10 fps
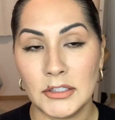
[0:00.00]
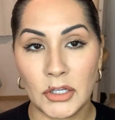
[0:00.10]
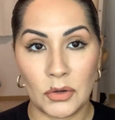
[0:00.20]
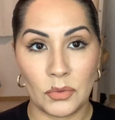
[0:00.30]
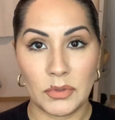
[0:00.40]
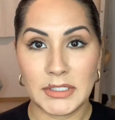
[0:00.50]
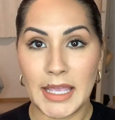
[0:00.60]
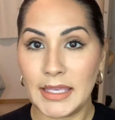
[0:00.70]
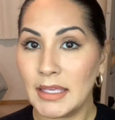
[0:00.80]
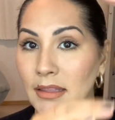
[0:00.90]
So
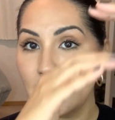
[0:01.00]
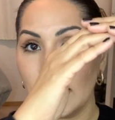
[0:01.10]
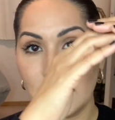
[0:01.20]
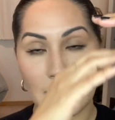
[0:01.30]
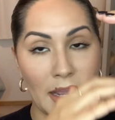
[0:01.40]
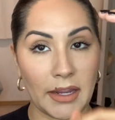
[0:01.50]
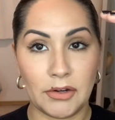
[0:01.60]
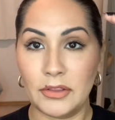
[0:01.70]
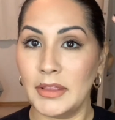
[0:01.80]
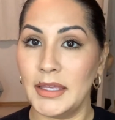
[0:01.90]
taking the
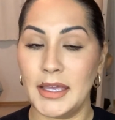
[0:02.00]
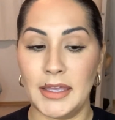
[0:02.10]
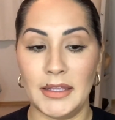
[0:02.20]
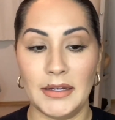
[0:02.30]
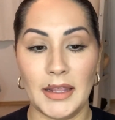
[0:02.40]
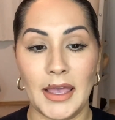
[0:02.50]
entire thing in,